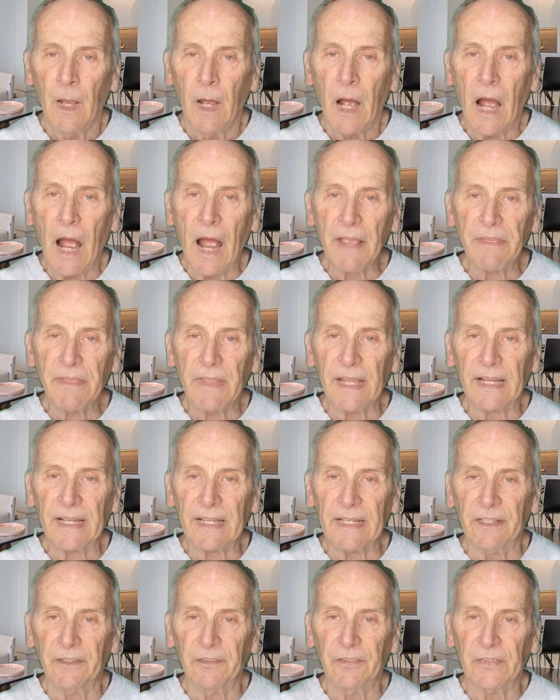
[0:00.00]
I think it
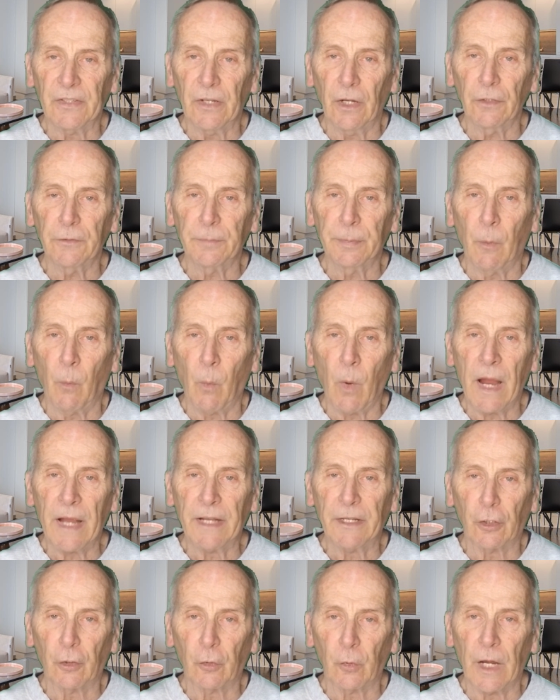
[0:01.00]
is the ultimate way
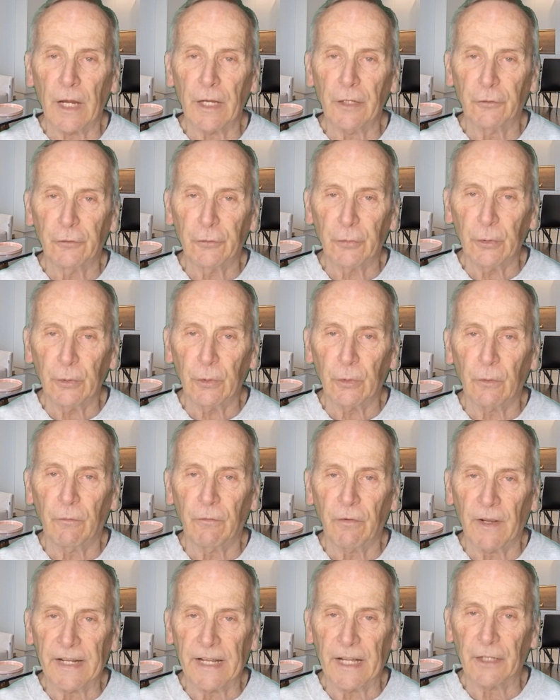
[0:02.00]
to create true
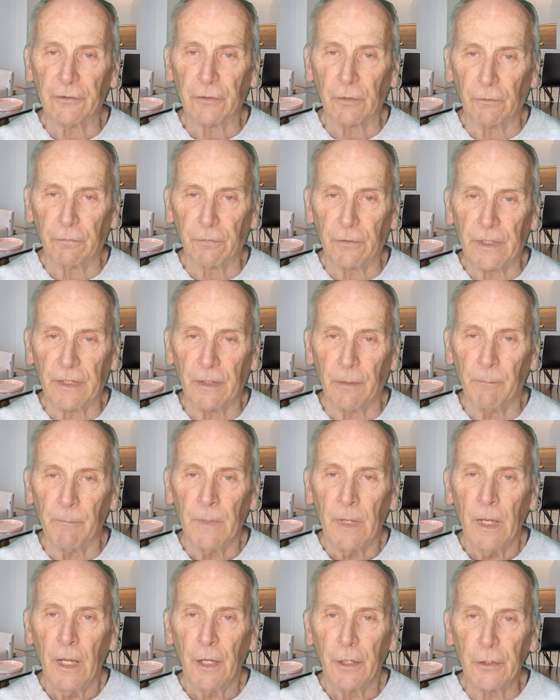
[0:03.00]
financial freedom.
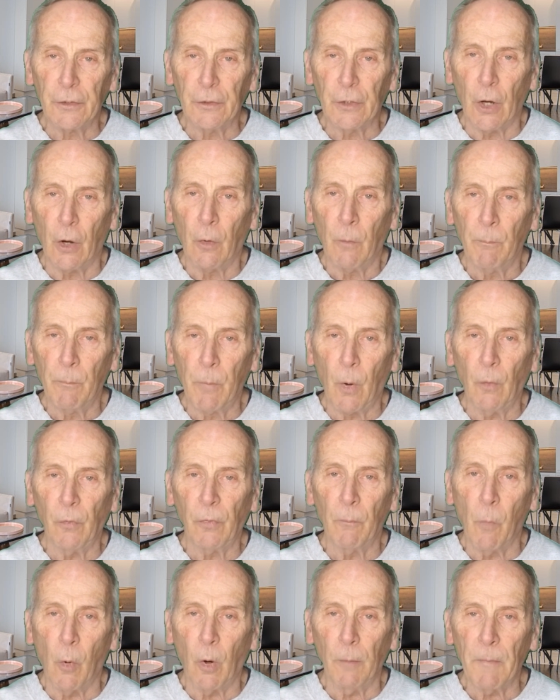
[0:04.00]
You know, both
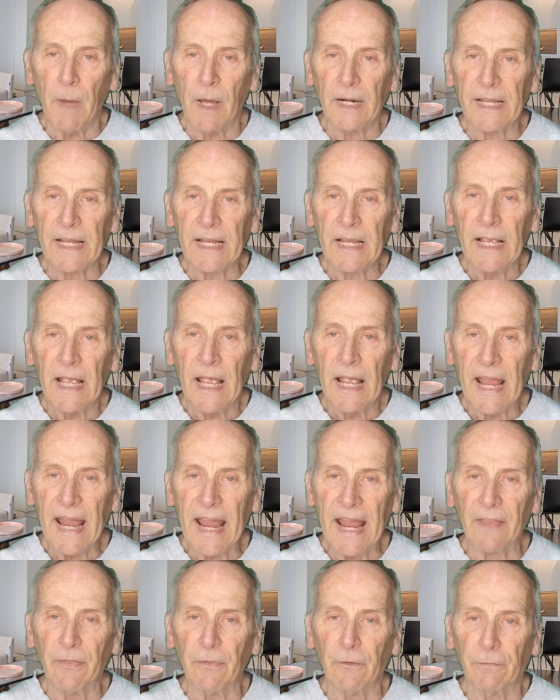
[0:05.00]
more money
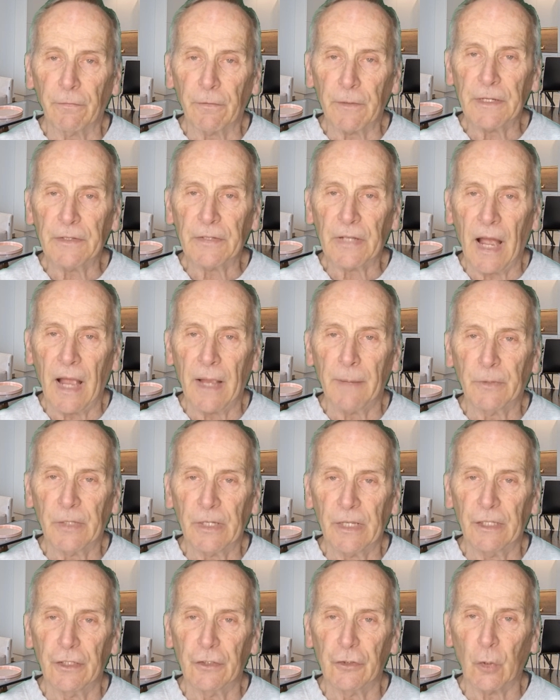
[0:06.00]
and the free time to
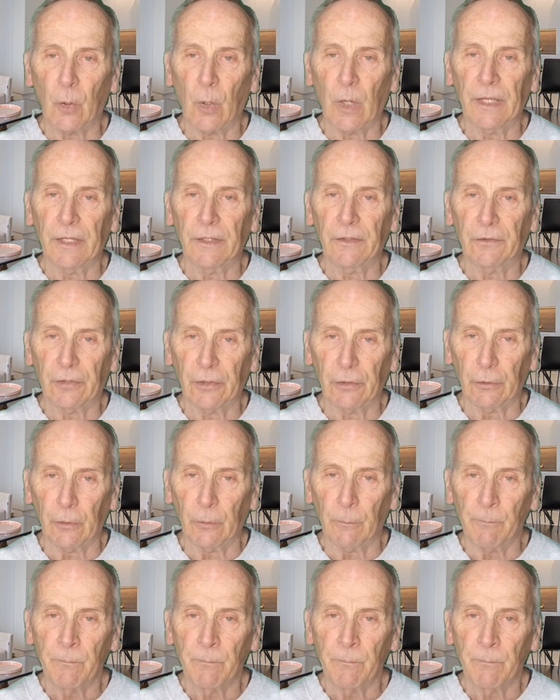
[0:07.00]
enjoy it too.